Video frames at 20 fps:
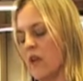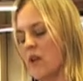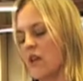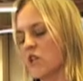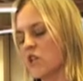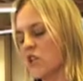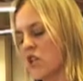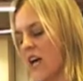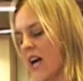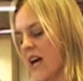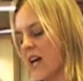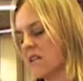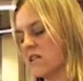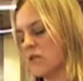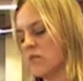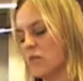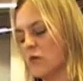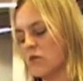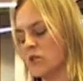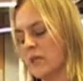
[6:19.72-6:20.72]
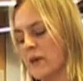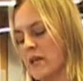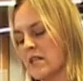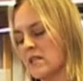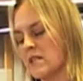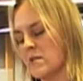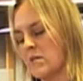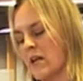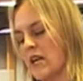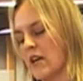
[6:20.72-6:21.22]
"She has what
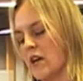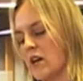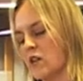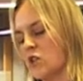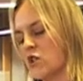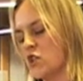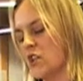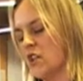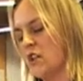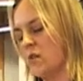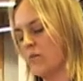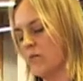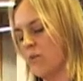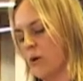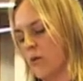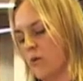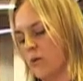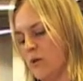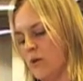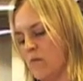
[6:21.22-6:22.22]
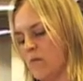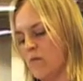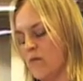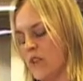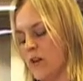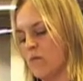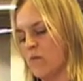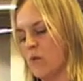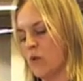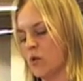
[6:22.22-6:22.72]
appears to be a jinn
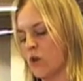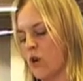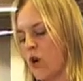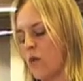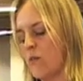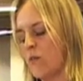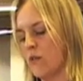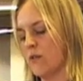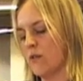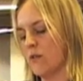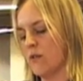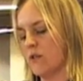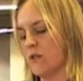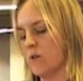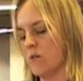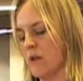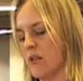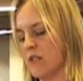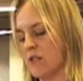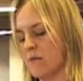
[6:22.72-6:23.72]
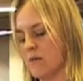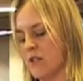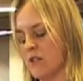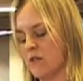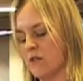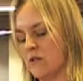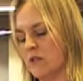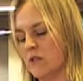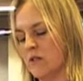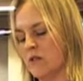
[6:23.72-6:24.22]
problem. They're more common than you might
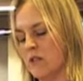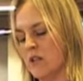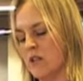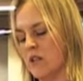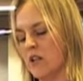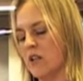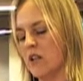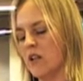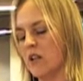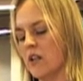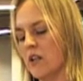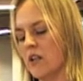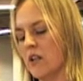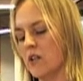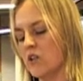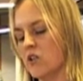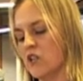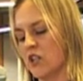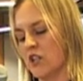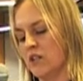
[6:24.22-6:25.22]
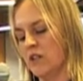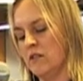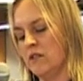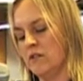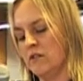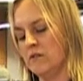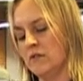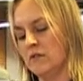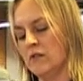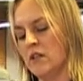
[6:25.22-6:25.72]
imagine." "A
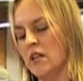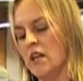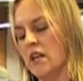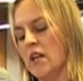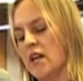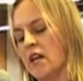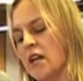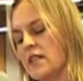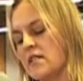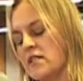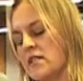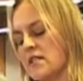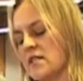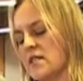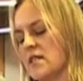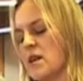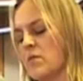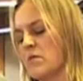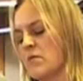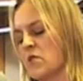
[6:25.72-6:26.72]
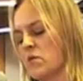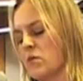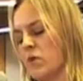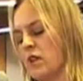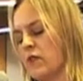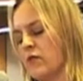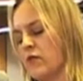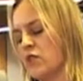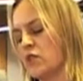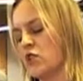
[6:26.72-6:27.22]
jinn?" "It's the same as the
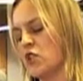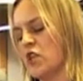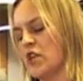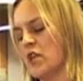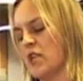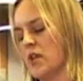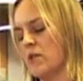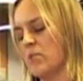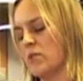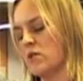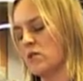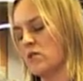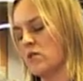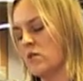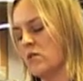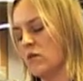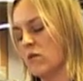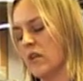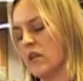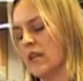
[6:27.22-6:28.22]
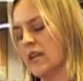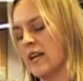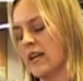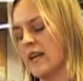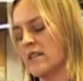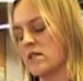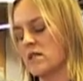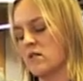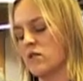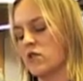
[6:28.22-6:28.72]
word for genie, but it's not really a case of